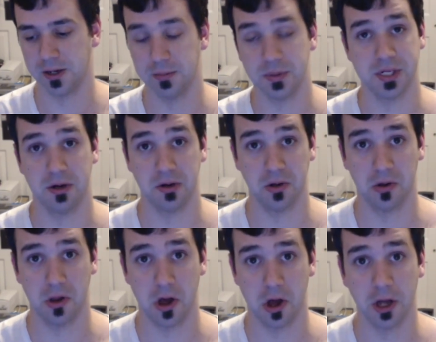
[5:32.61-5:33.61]

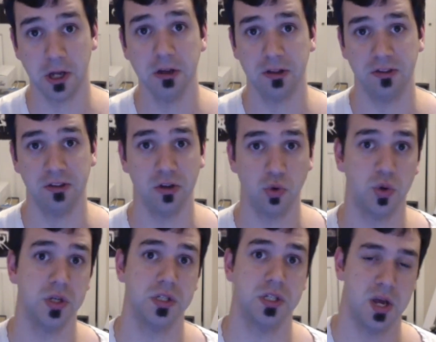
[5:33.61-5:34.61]
material on and the
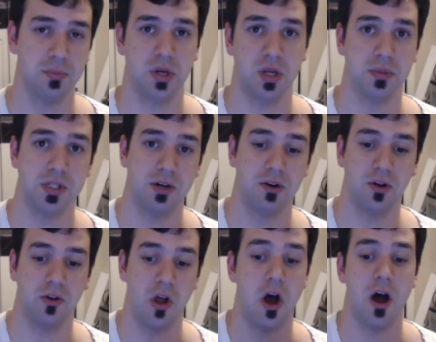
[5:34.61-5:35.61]
noise dampening
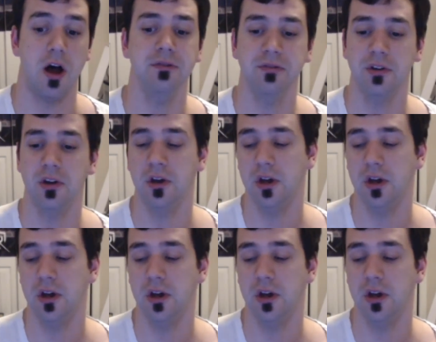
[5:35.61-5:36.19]
material off